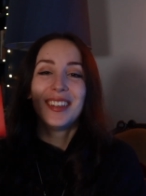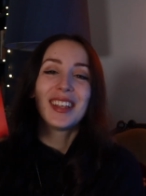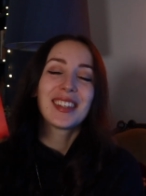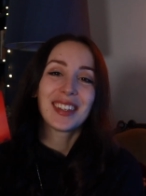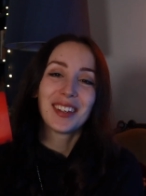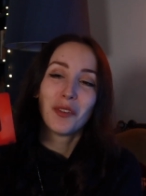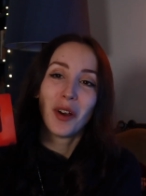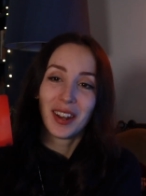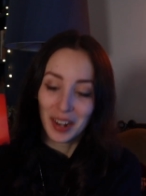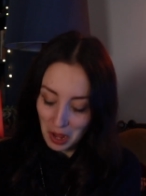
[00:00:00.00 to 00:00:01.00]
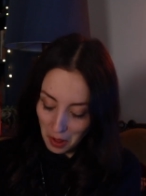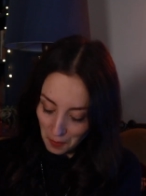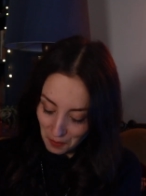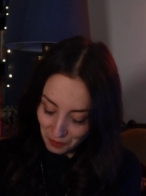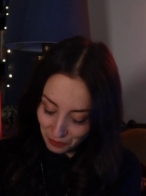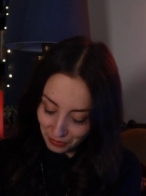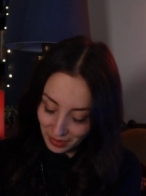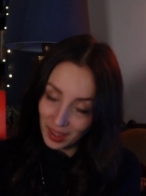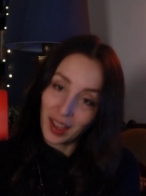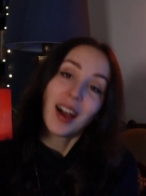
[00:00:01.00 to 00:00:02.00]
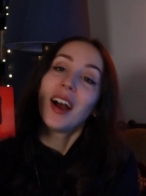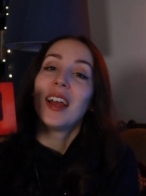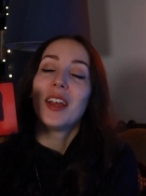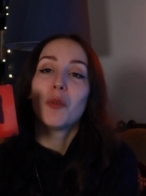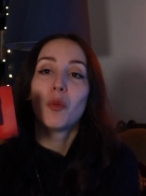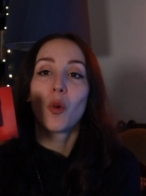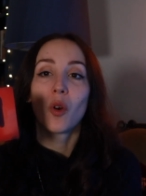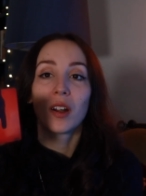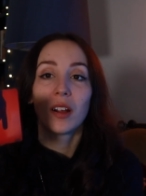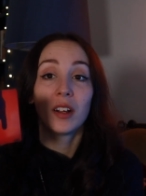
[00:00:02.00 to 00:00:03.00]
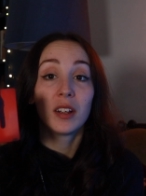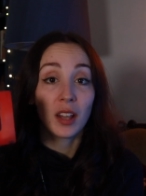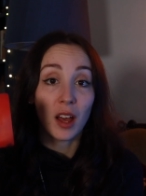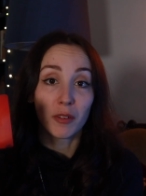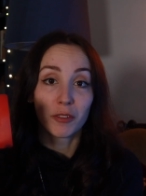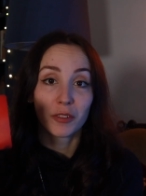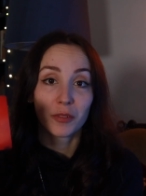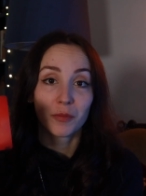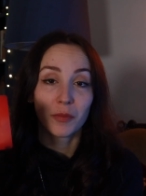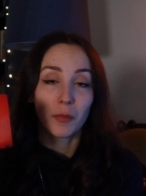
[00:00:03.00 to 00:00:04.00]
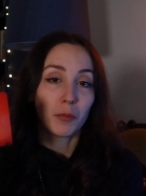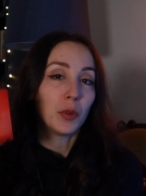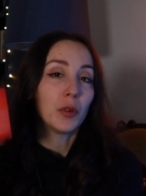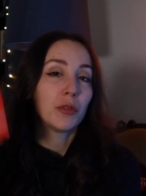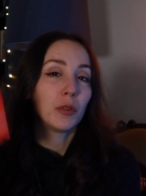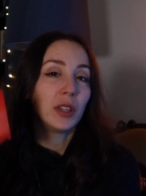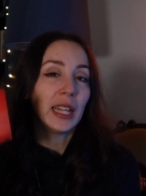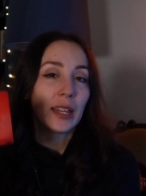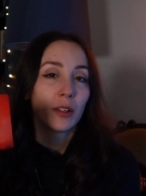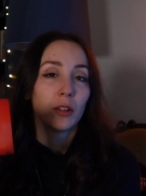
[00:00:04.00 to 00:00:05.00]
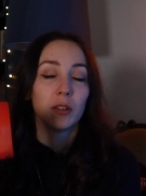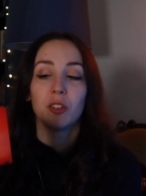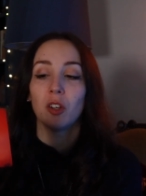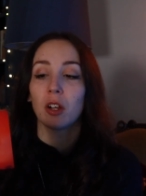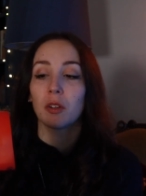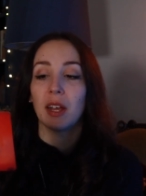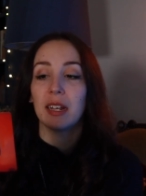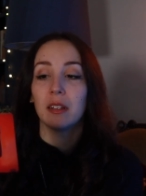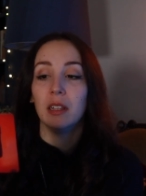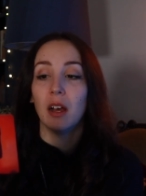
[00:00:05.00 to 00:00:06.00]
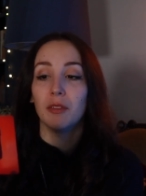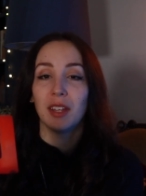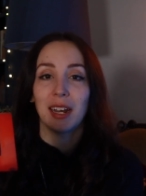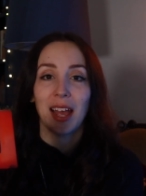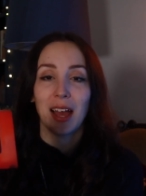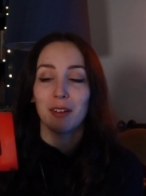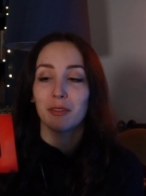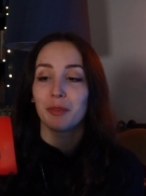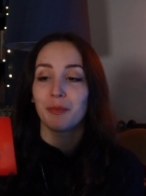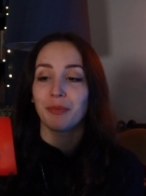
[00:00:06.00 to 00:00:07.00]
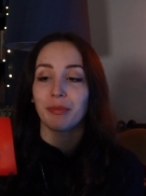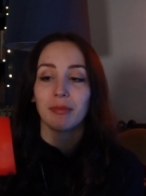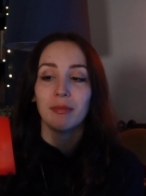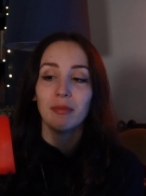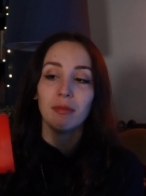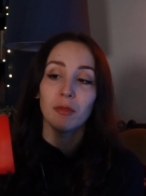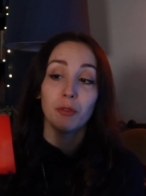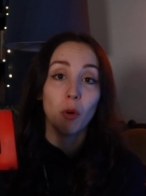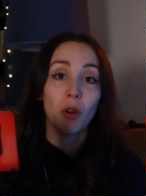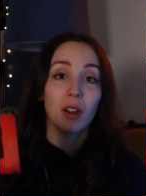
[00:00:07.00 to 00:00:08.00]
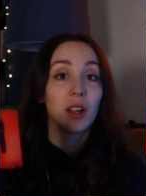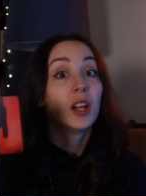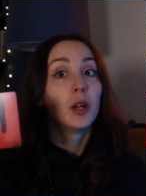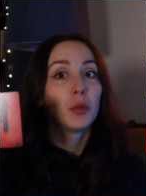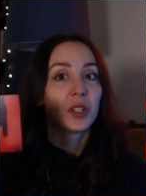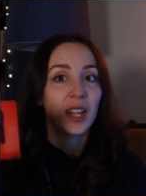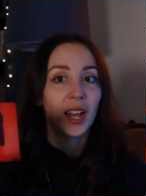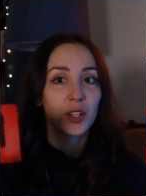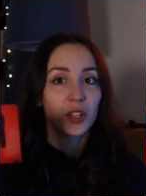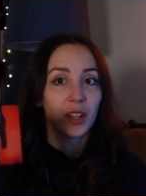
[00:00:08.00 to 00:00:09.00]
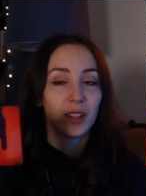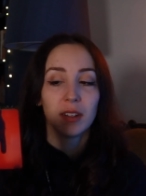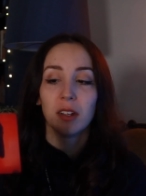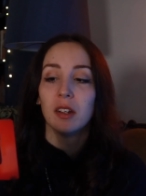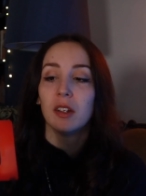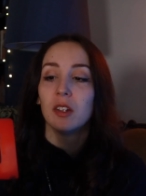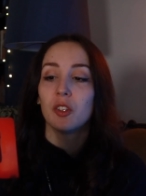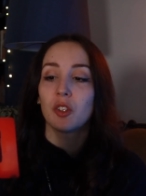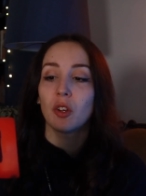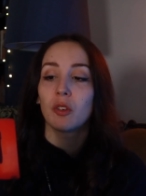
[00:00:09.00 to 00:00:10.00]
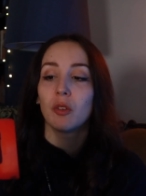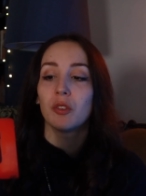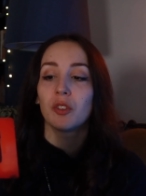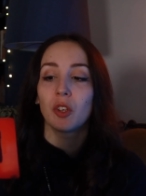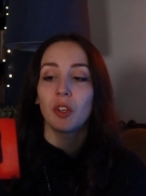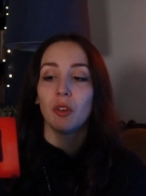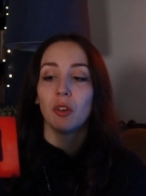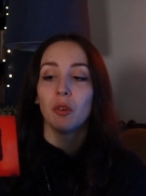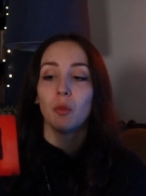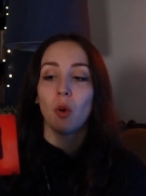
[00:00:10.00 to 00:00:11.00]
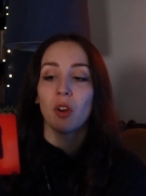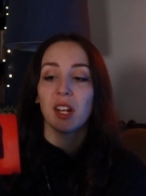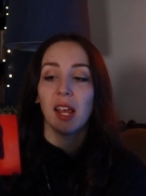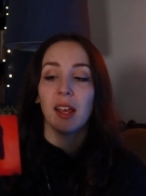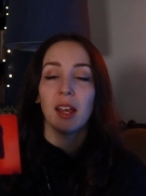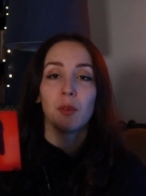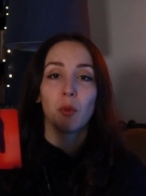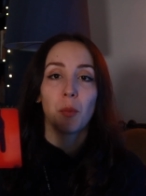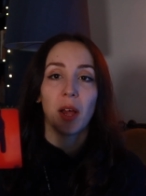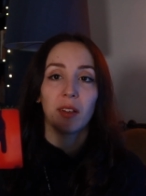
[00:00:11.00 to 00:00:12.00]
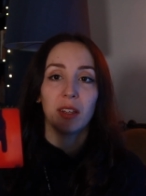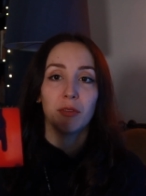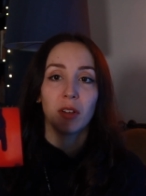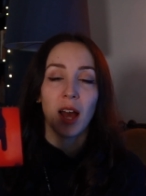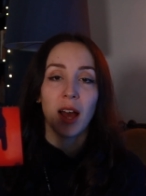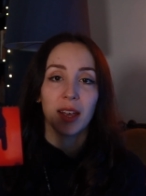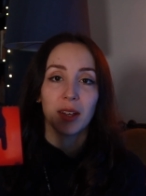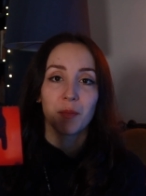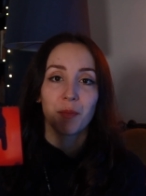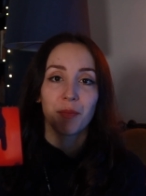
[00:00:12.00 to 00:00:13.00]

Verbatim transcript: this one, I wore a glove beautiful leather dark red glove that I have. Four, protection, circle, secure, warding, and repel evil eye.